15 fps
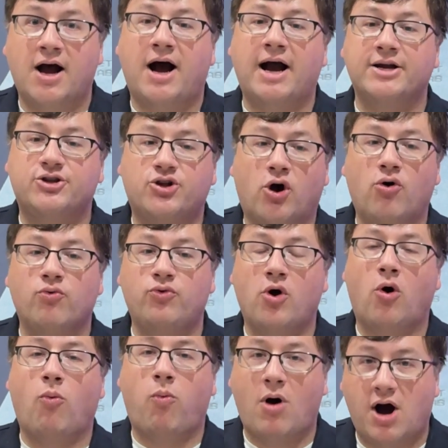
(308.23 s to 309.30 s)
I don't
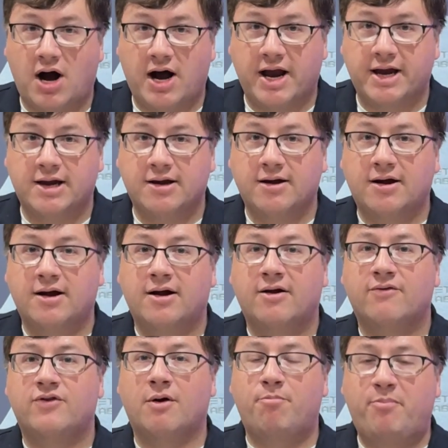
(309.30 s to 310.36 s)
know why
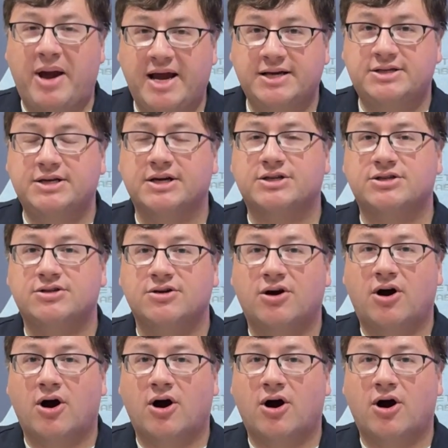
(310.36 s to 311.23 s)
the basics